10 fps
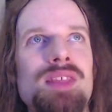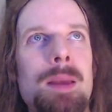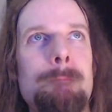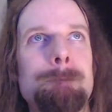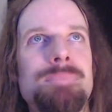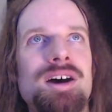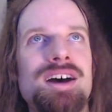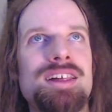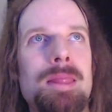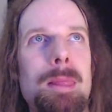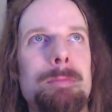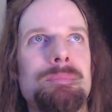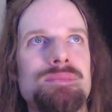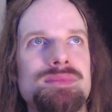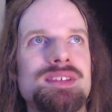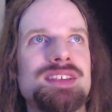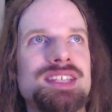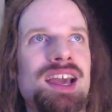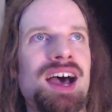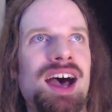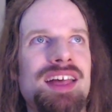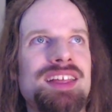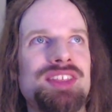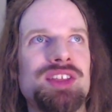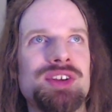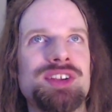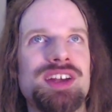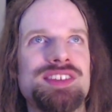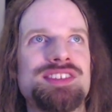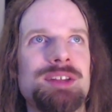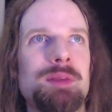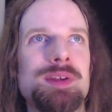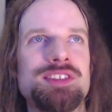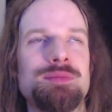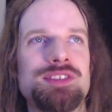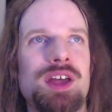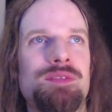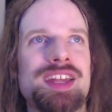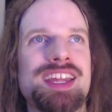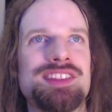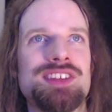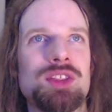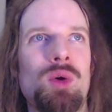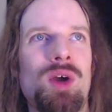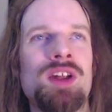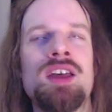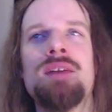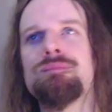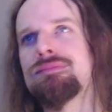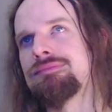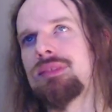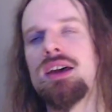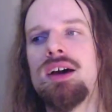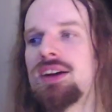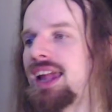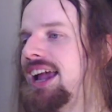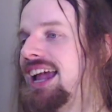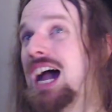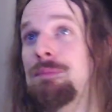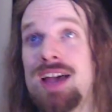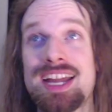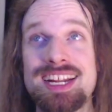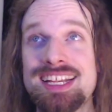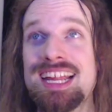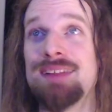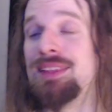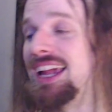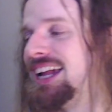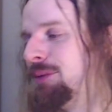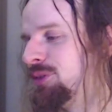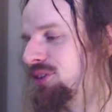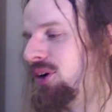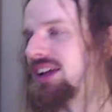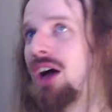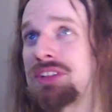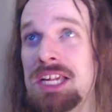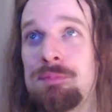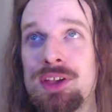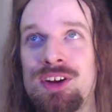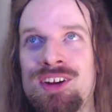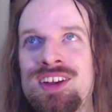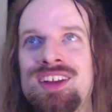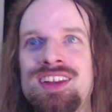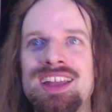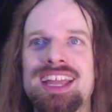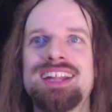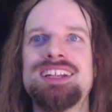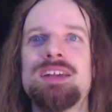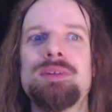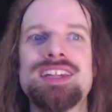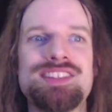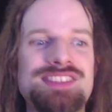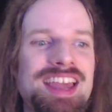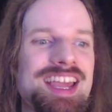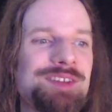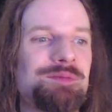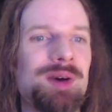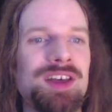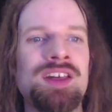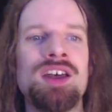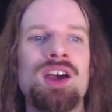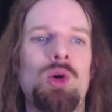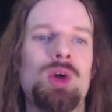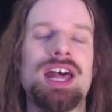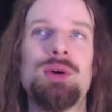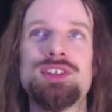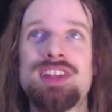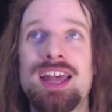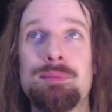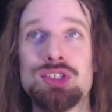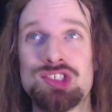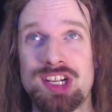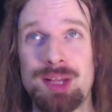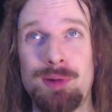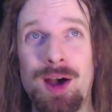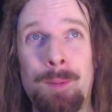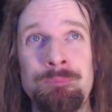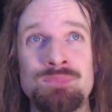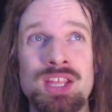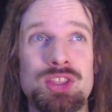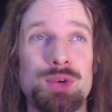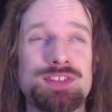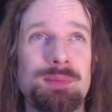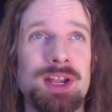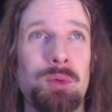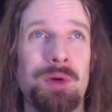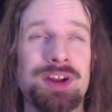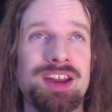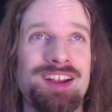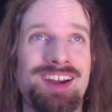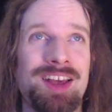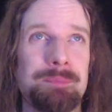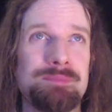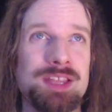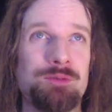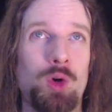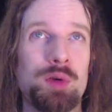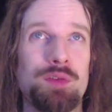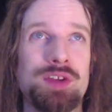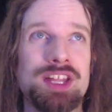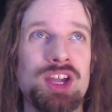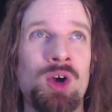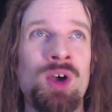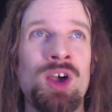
But yeah, there does seem to be some stuff that gets ignored. Okay, hey, I'm not going to name names, so I'll keep their anonymity safe. But when I was at Machinima, there was somebody working on an informative video